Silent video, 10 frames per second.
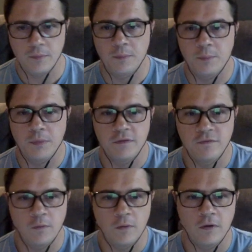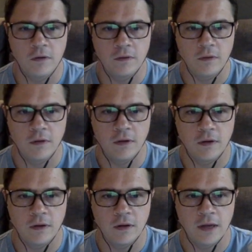before
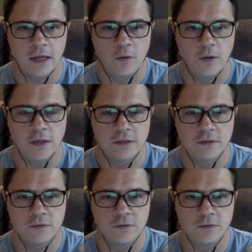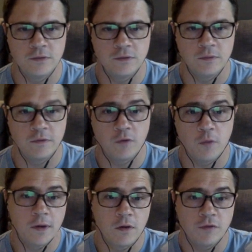we
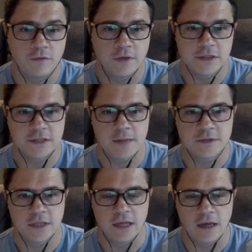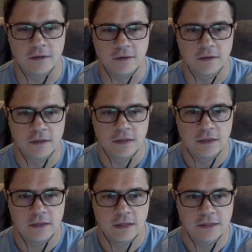go through these steps together,
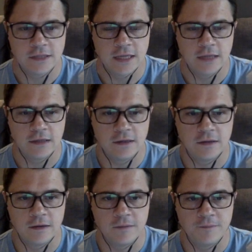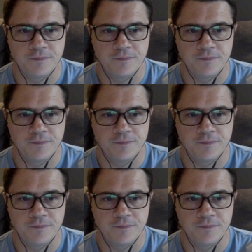let's take a look at them